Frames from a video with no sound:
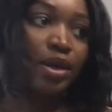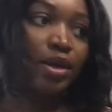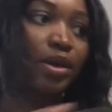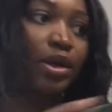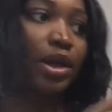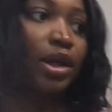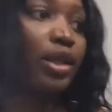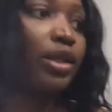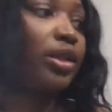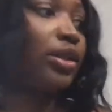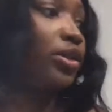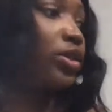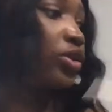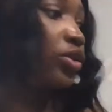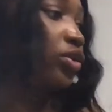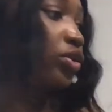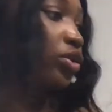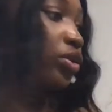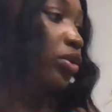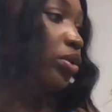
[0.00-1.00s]
Okay, let's
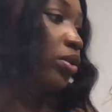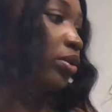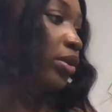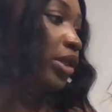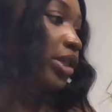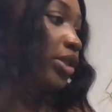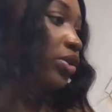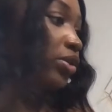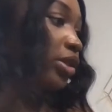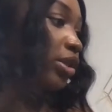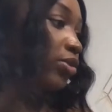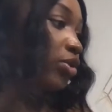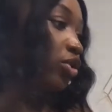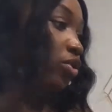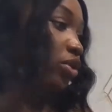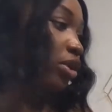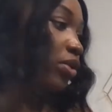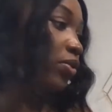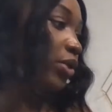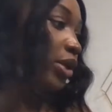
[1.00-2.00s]
do let's do some
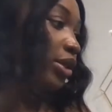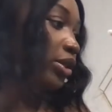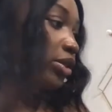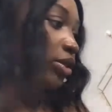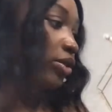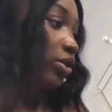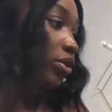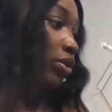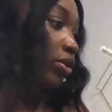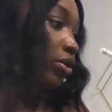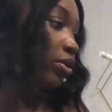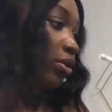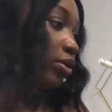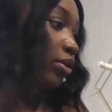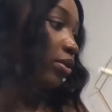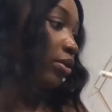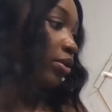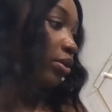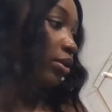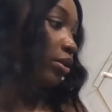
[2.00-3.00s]
short ones
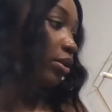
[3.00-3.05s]
too.